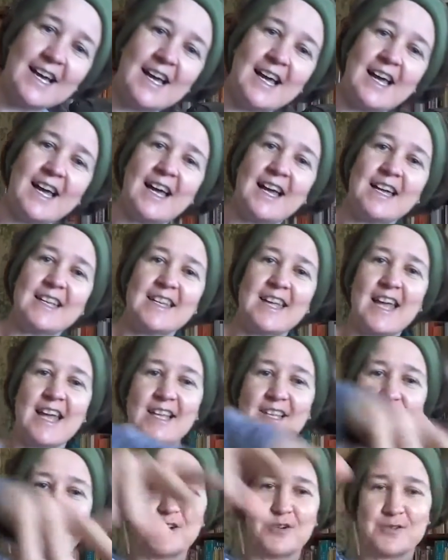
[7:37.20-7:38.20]
And
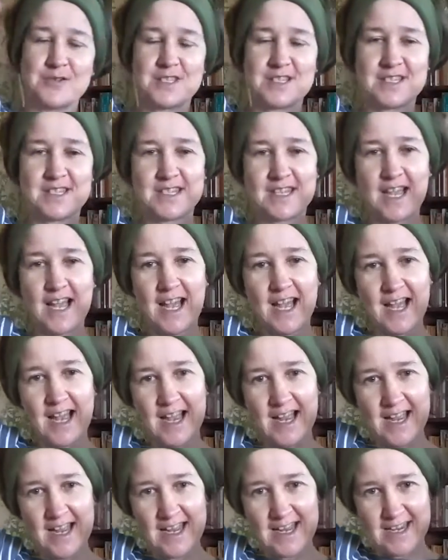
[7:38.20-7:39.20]
hello,
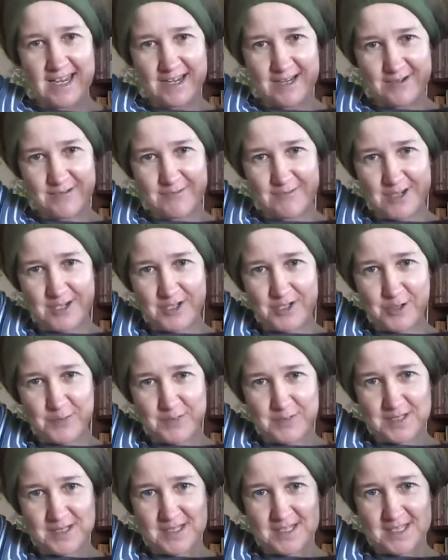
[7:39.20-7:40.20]
sky. Reach
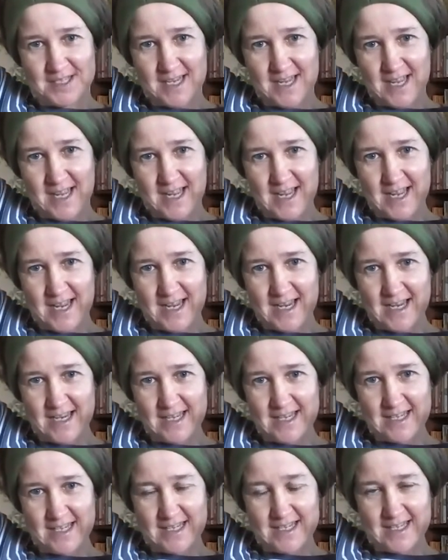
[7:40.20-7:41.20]
up to the sky.
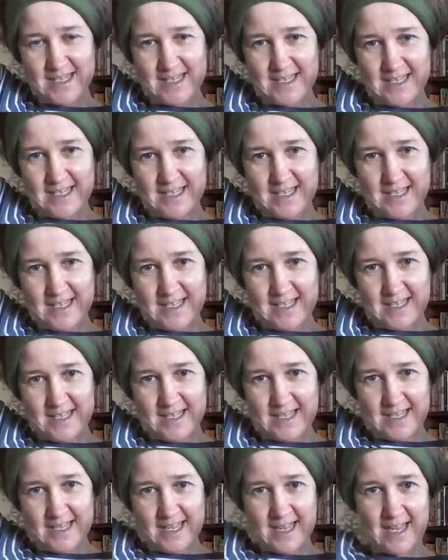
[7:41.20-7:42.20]

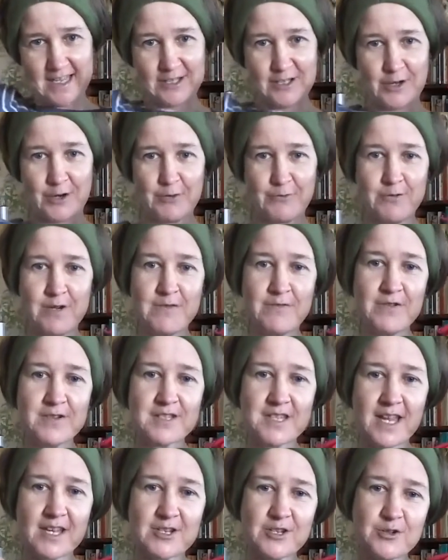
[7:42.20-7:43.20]
Hello,
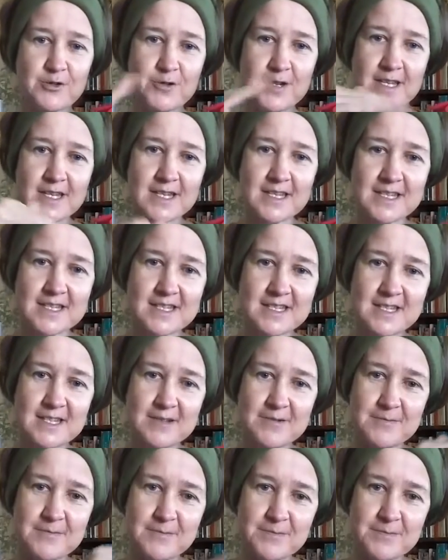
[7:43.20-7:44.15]
rivers and creeks.